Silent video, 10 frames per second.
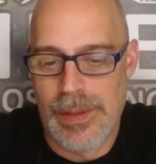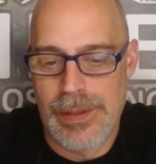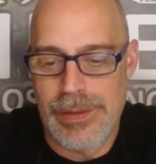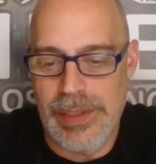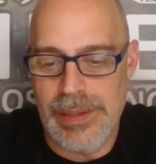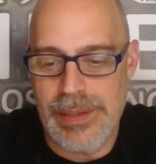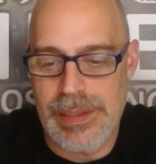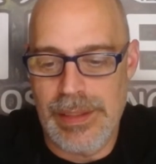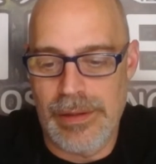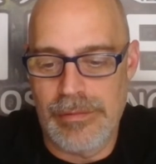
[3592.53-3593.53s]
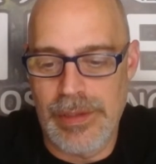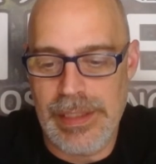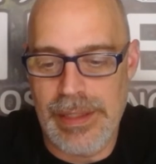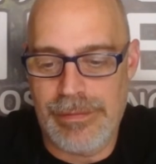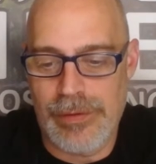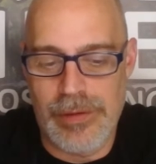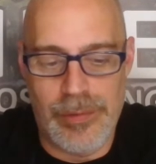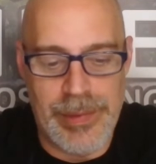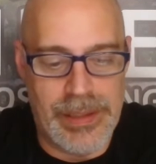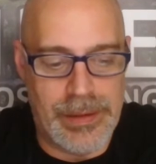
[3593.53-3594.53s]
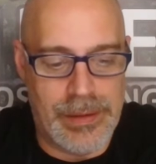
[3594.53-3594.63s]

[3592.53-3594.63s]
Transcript: So we can still look at it for a little bit.